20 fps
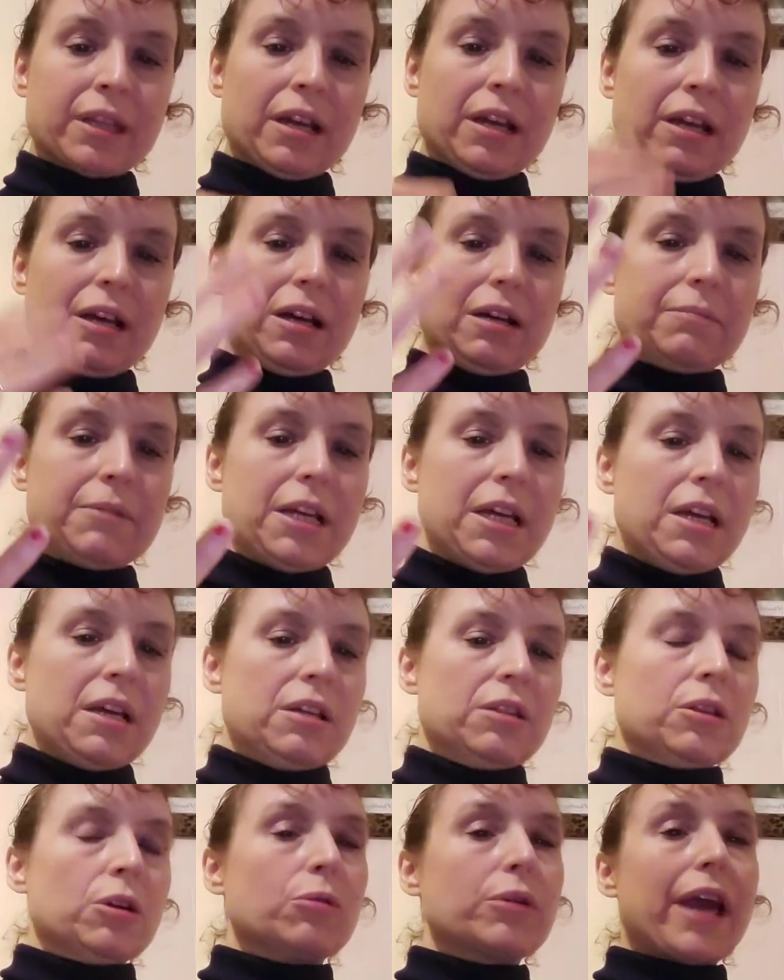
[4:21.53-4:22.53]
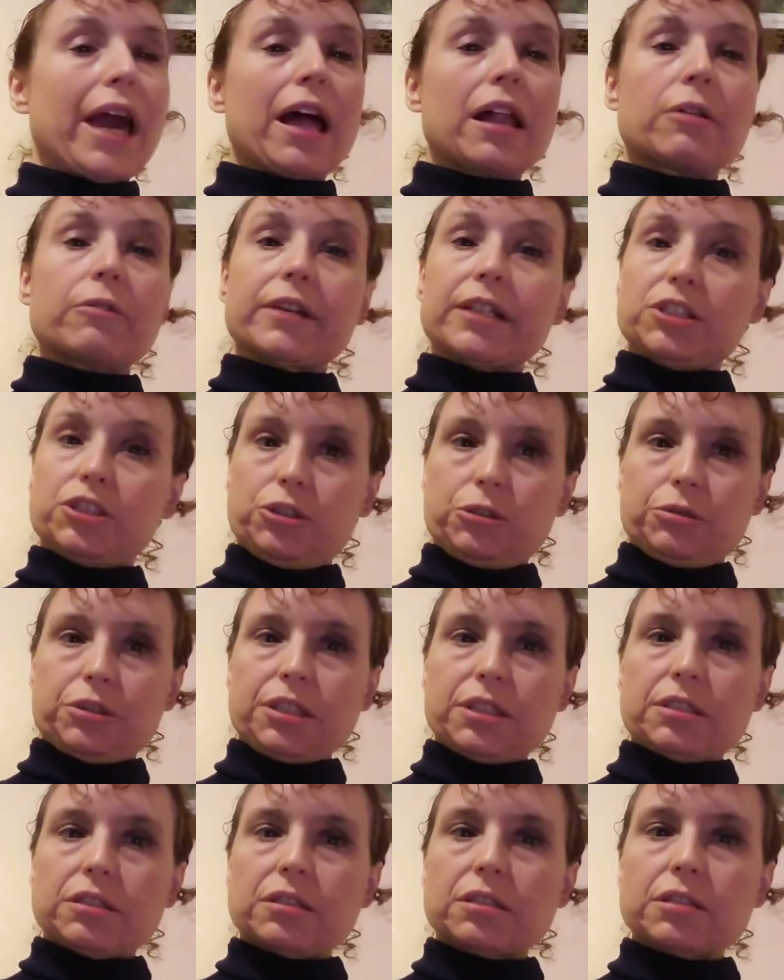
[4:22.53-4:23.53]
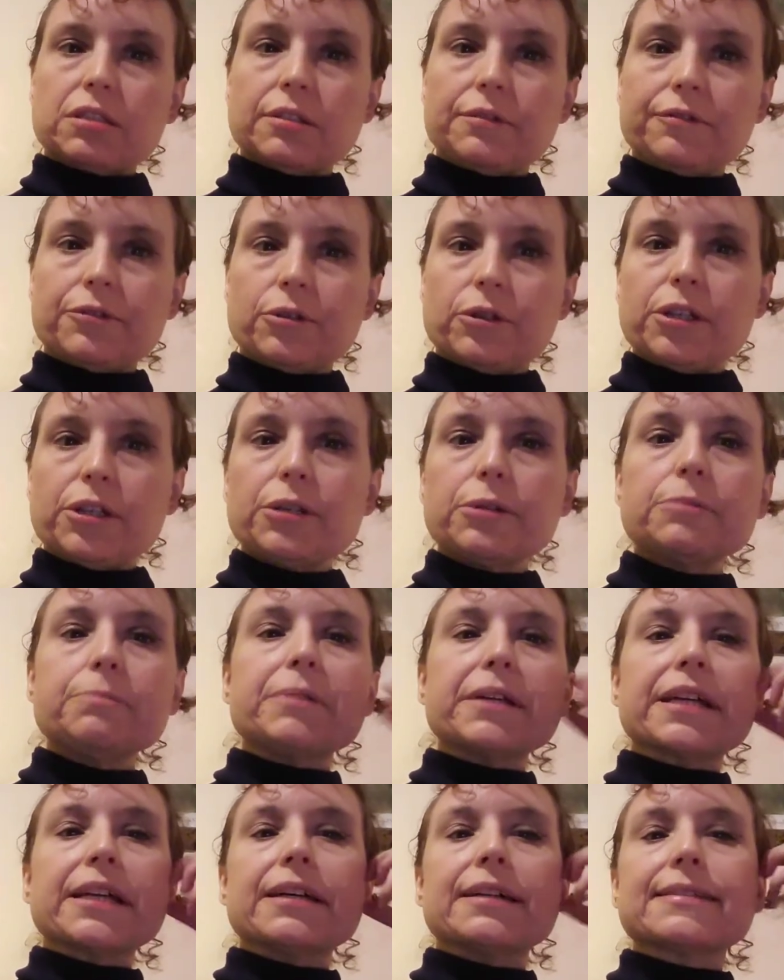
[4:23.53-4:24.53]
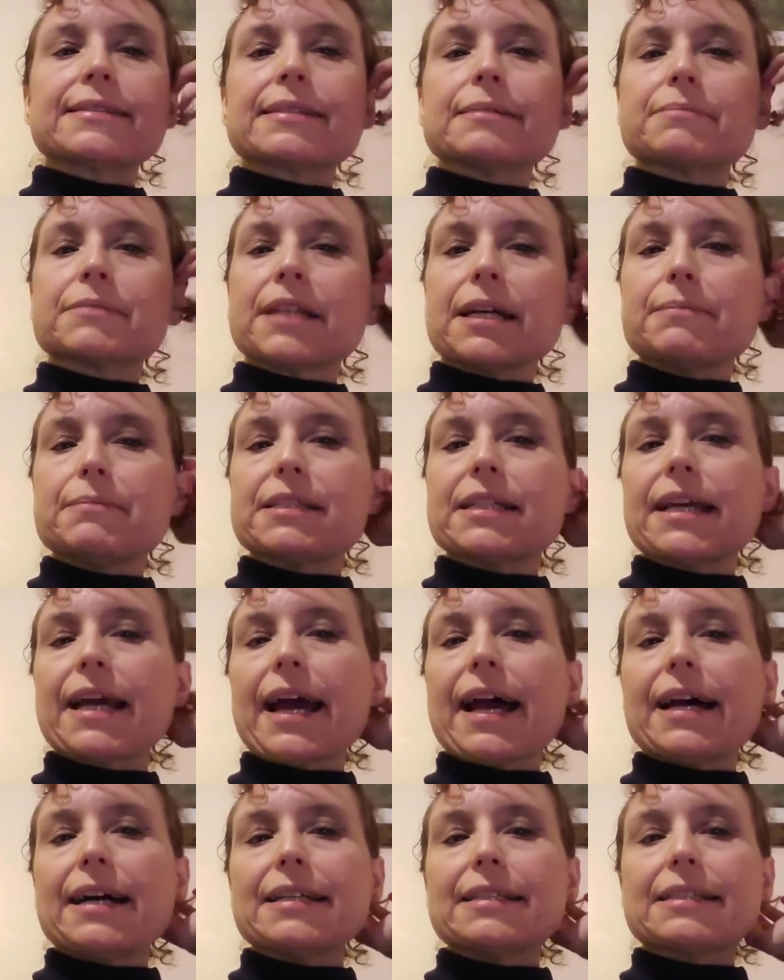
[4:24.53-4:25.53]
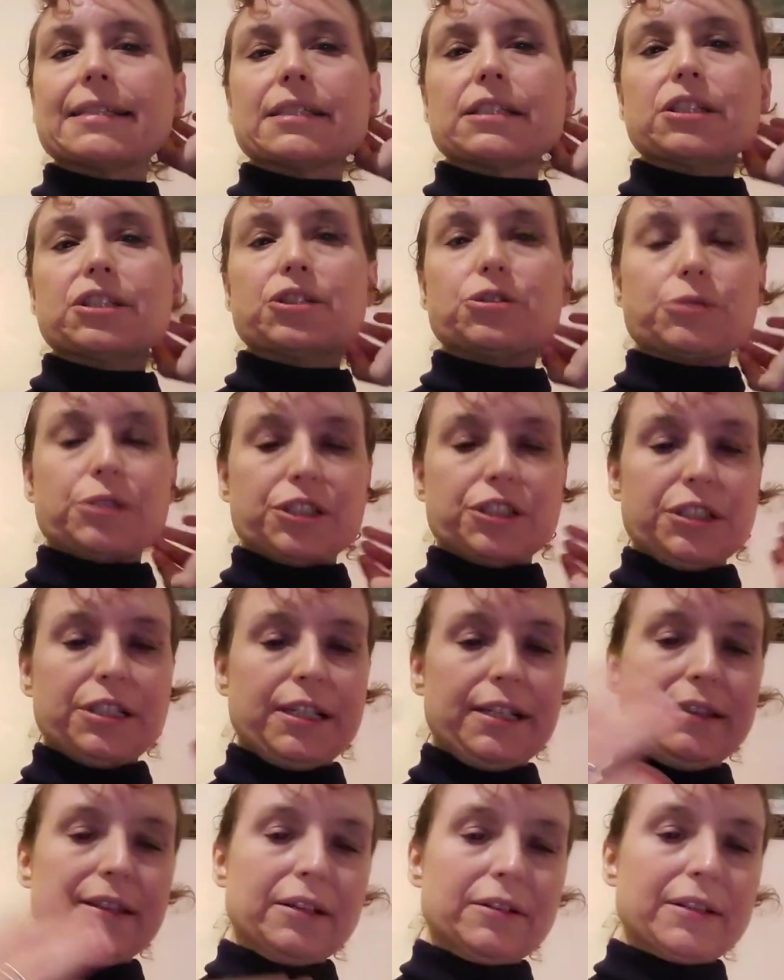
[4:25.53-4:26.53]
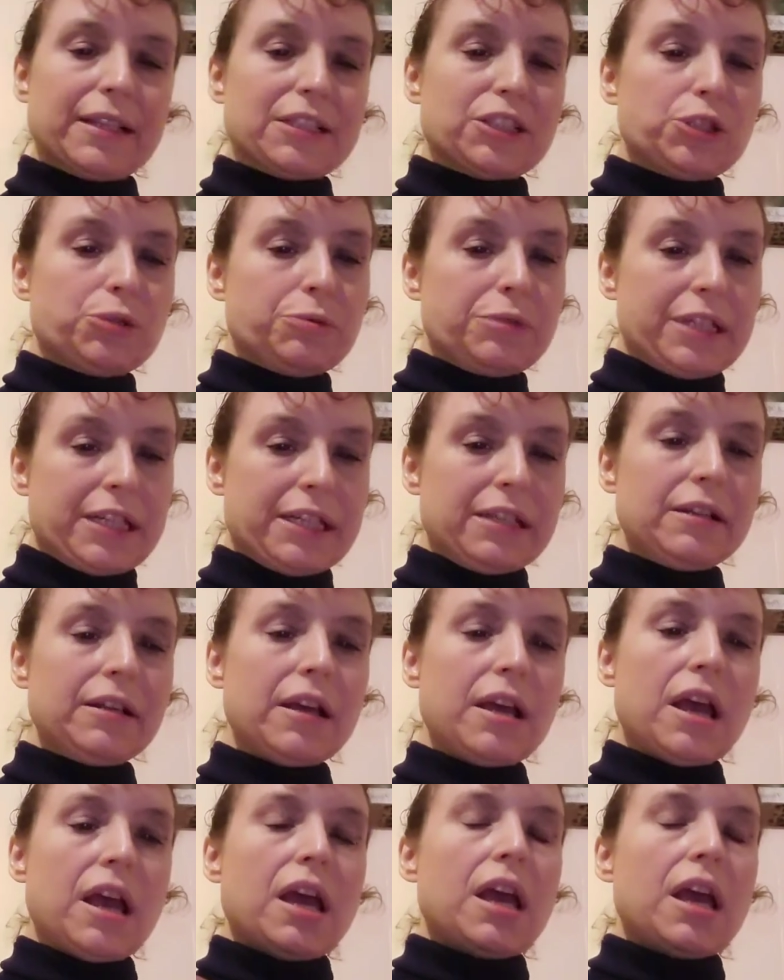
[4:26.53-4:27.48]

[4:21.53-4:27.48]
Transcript: Um, low calorie juices is good for you because sometimes it has the nutrition in there that you need.